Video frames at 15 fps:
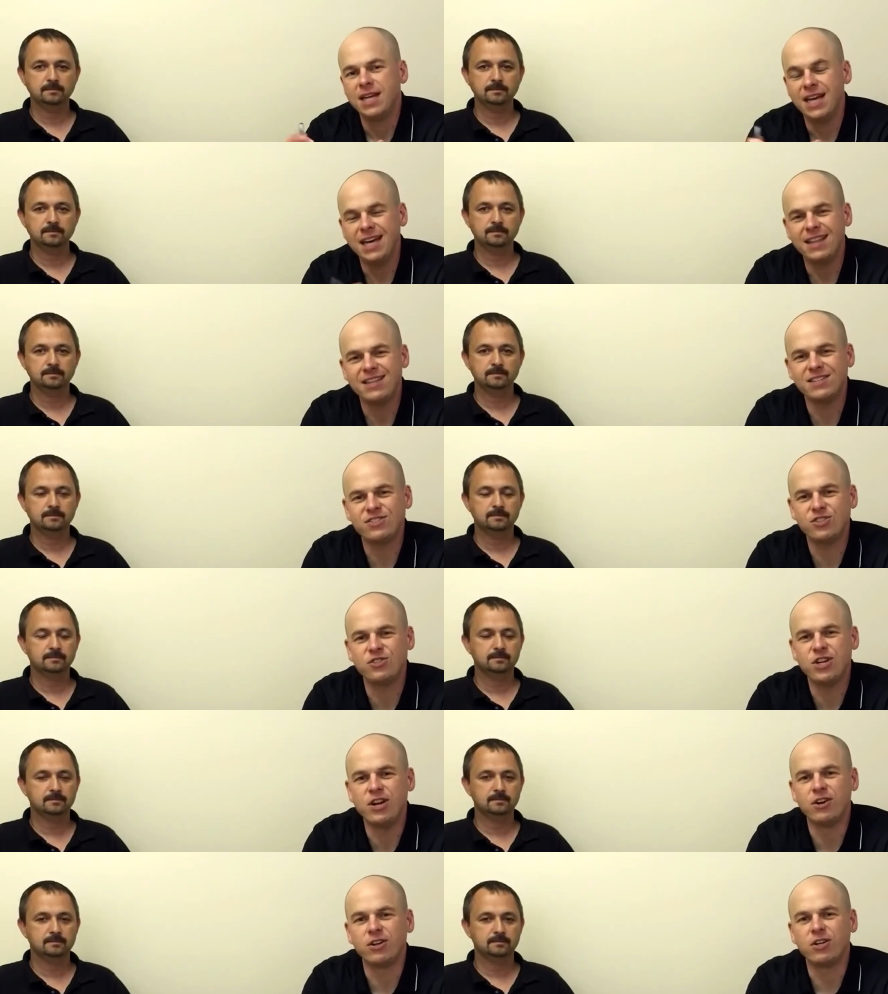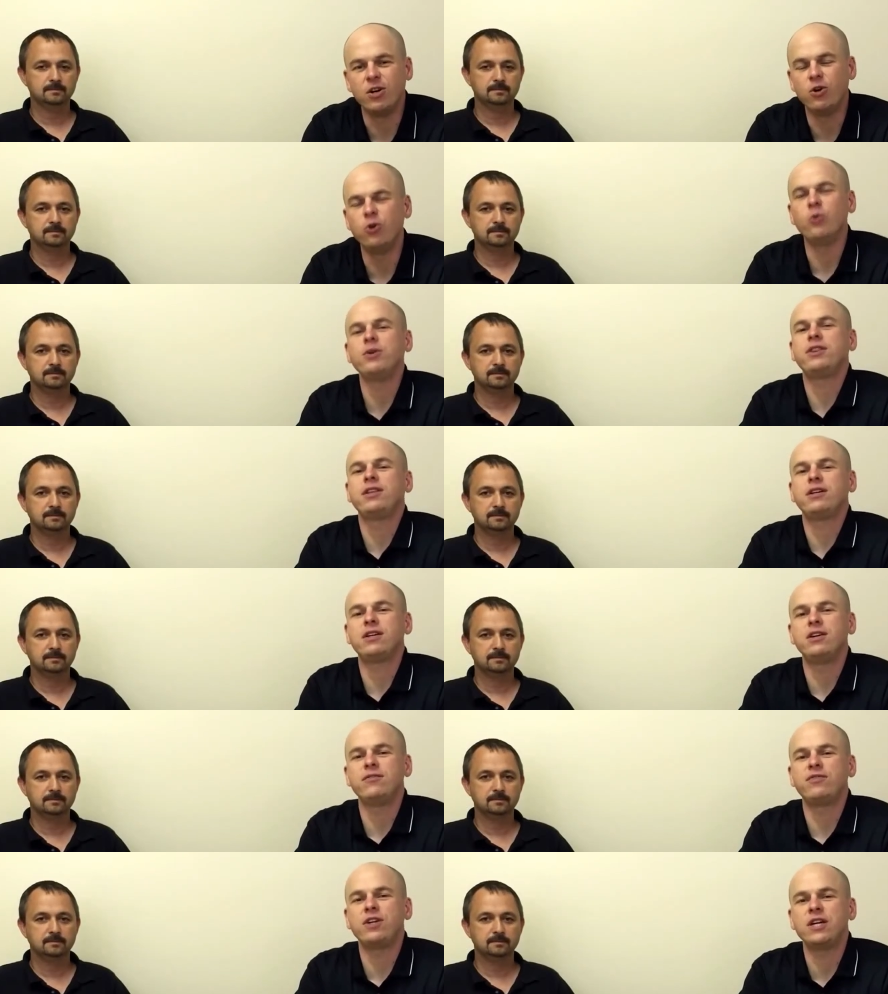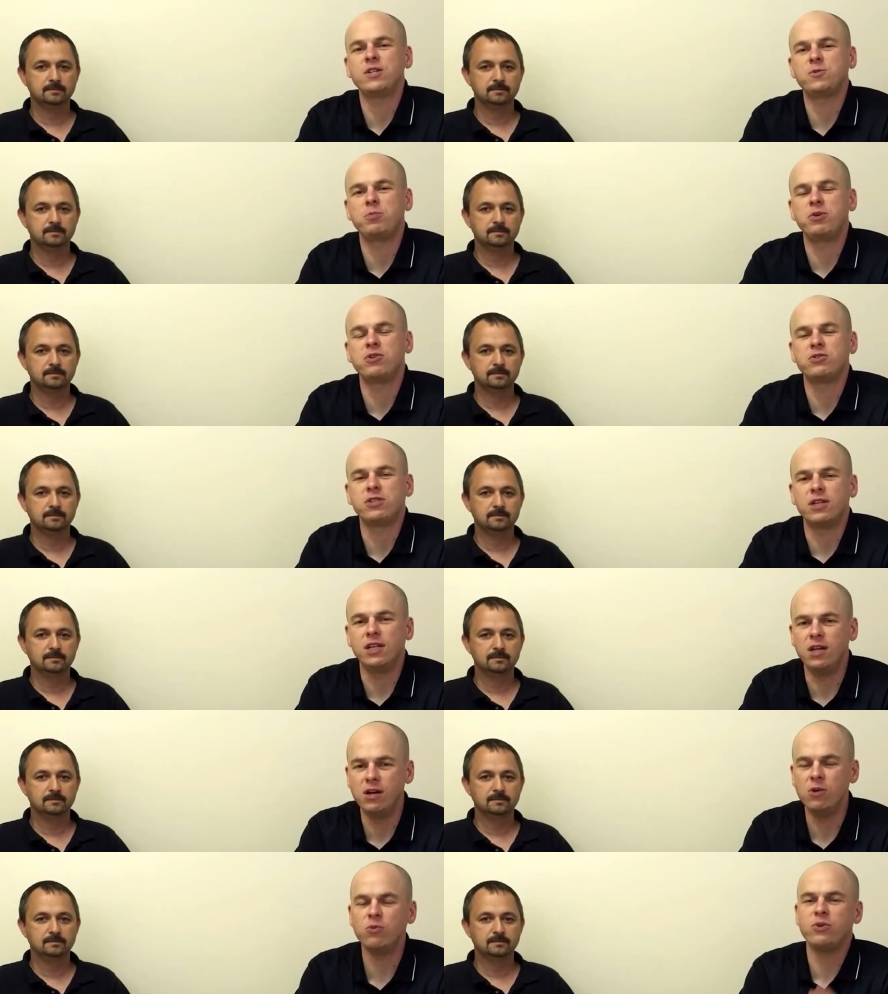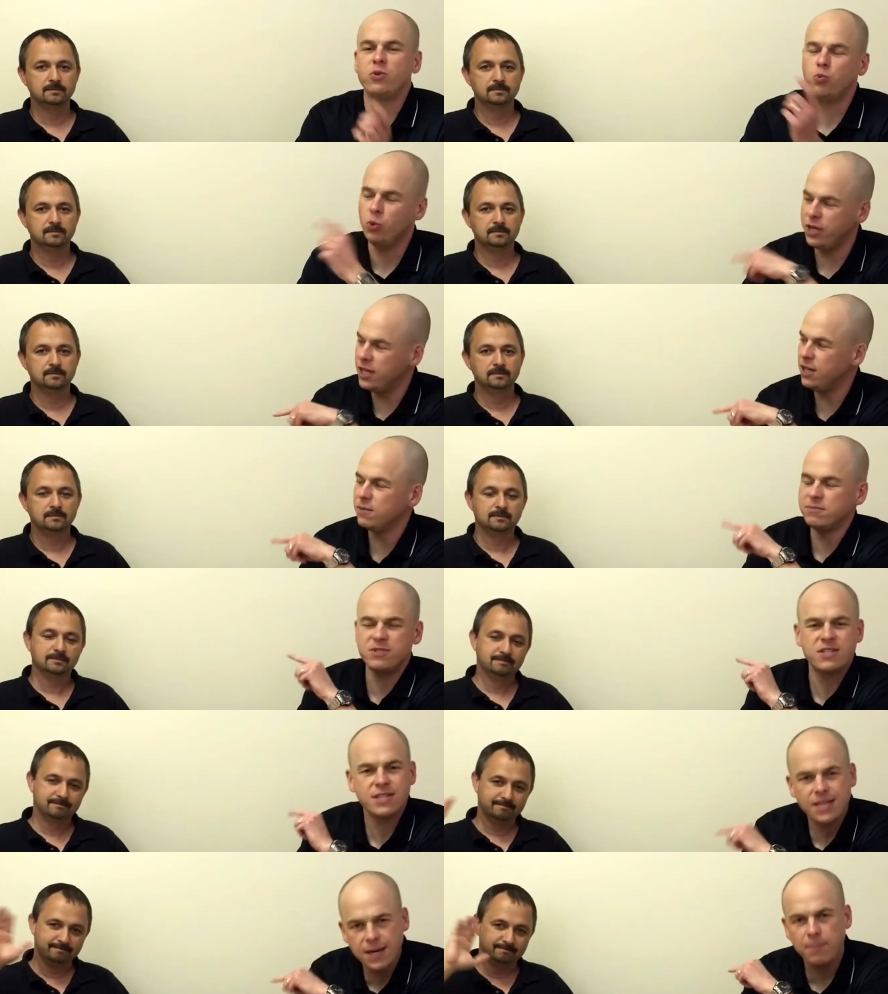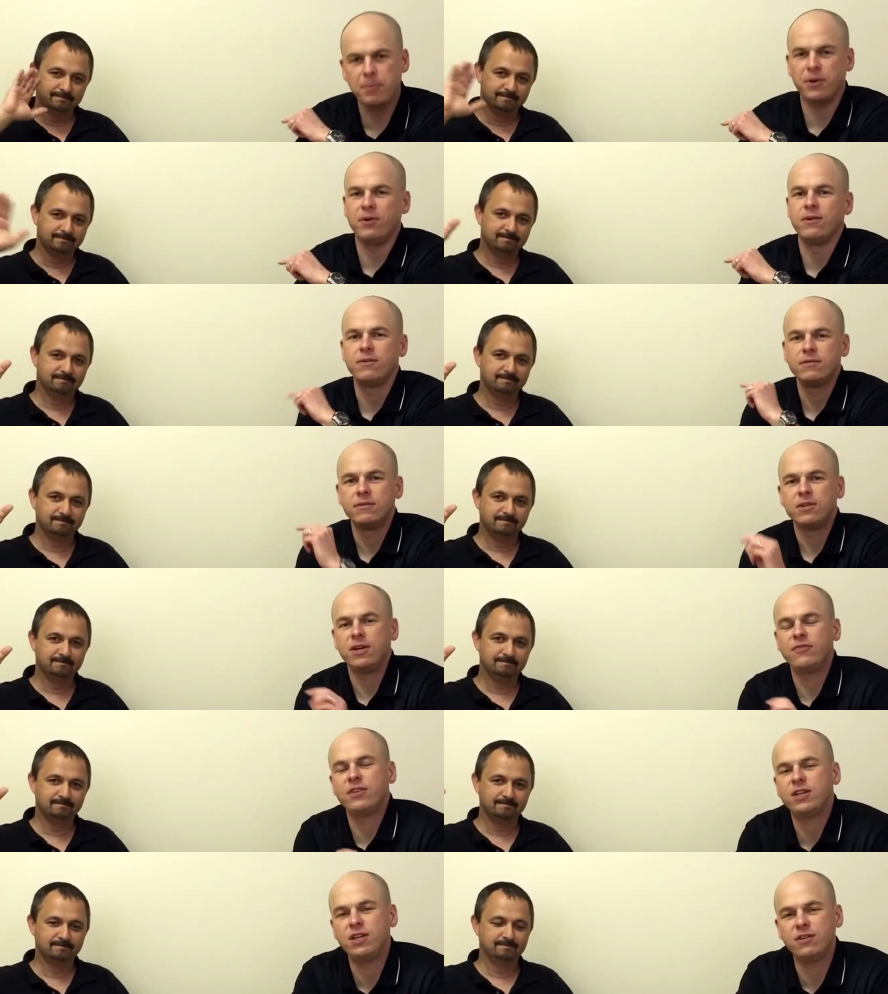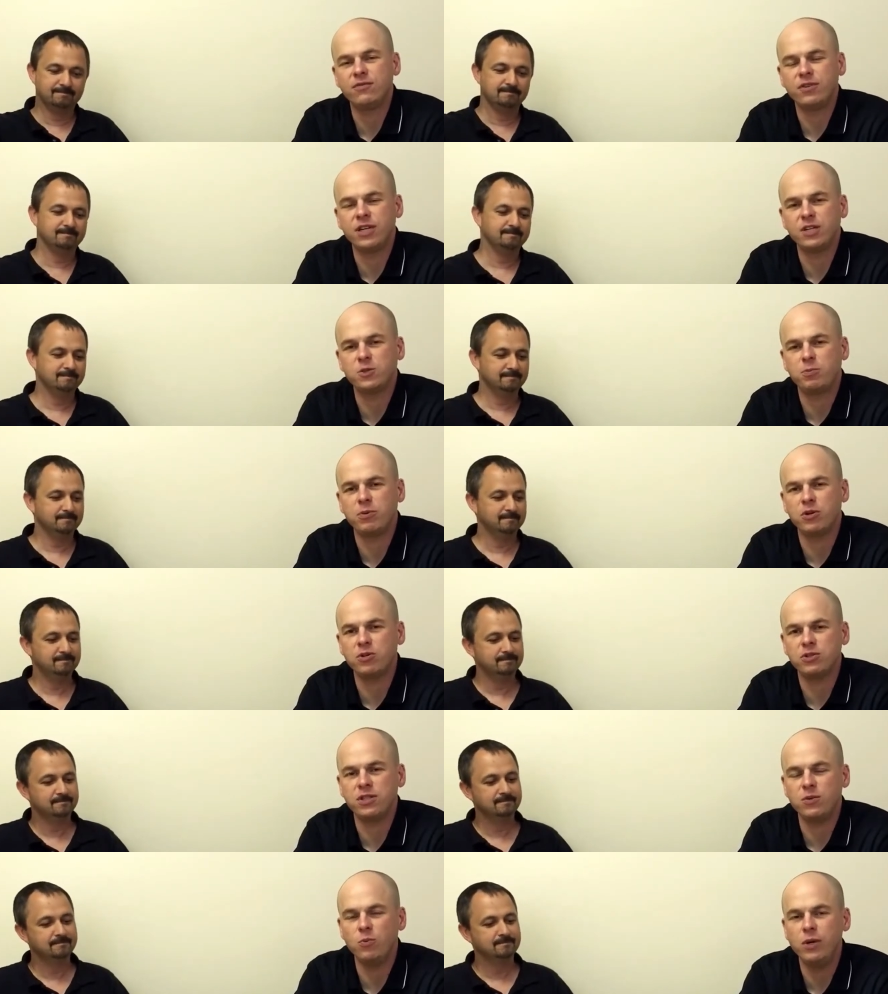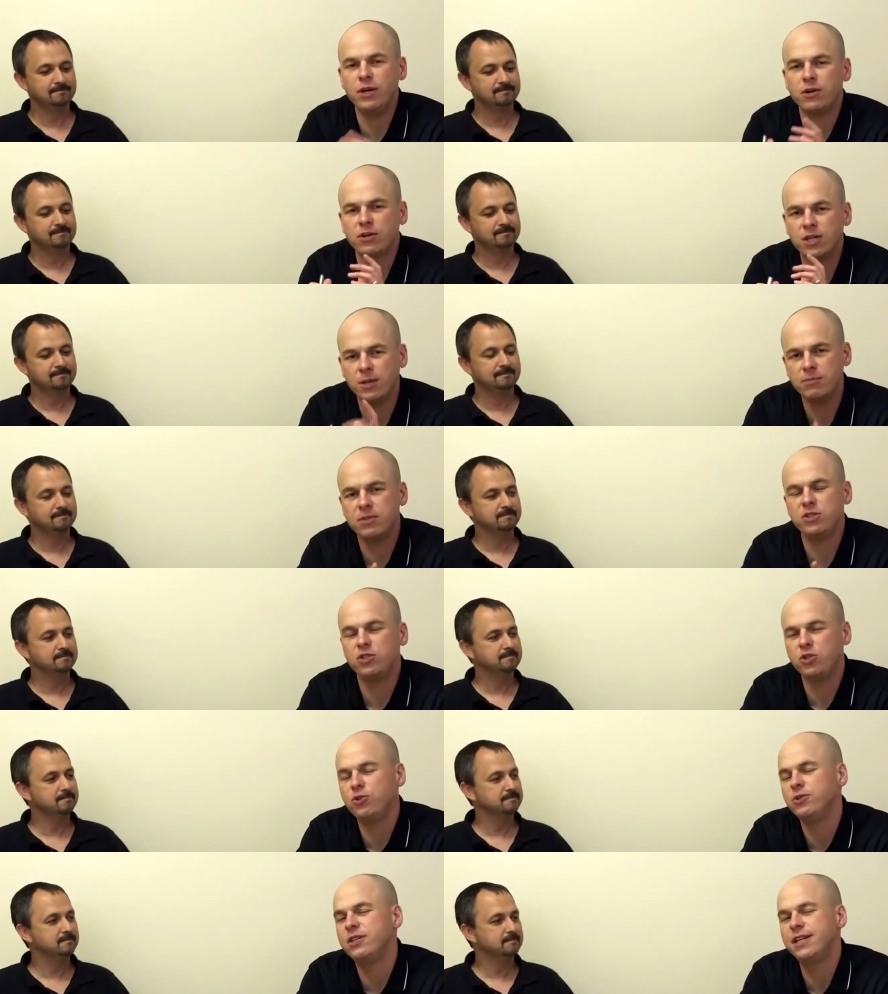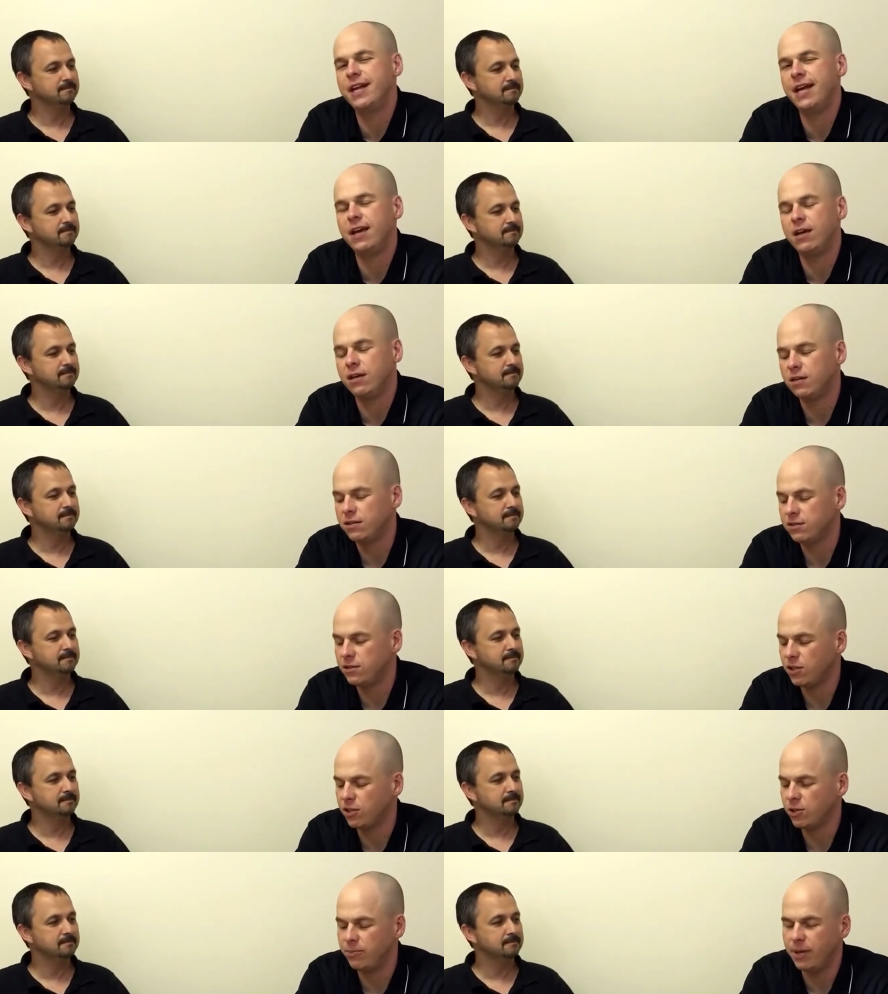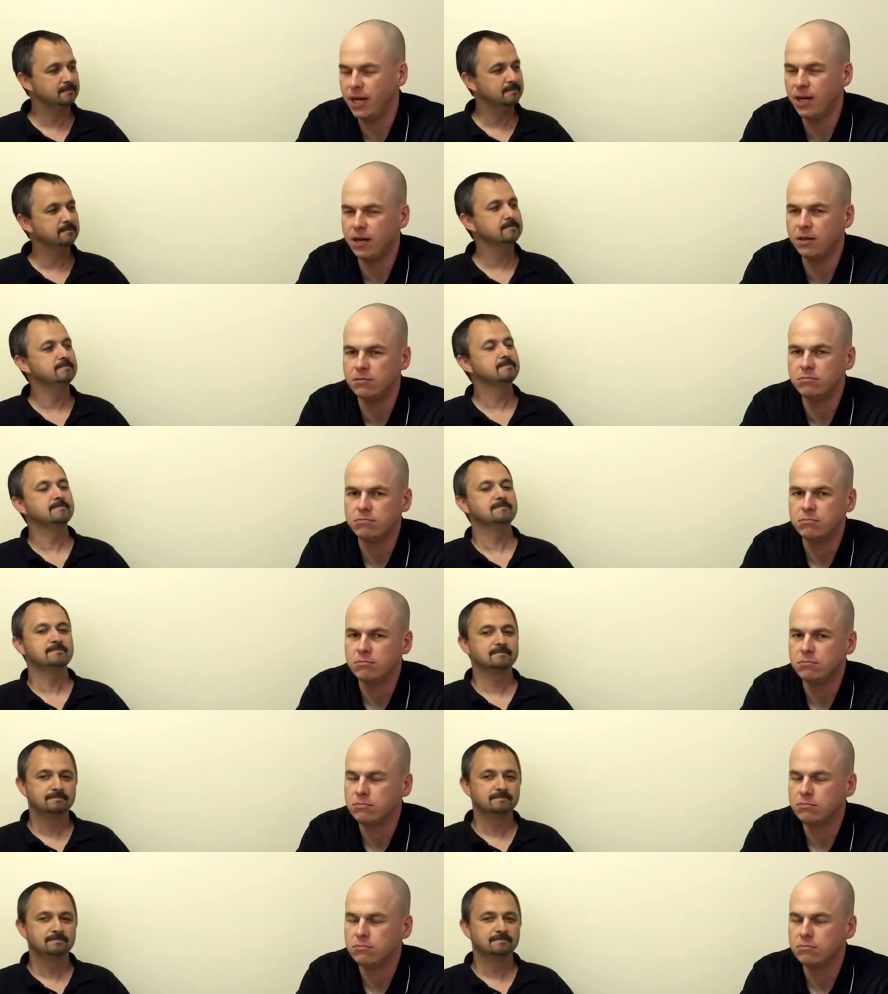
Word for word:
Speaker 1: Hey, this is Derek Cole with the Comfort Experts, along with William Skipper of the Comfort Experts, and we are coming to you today to talk about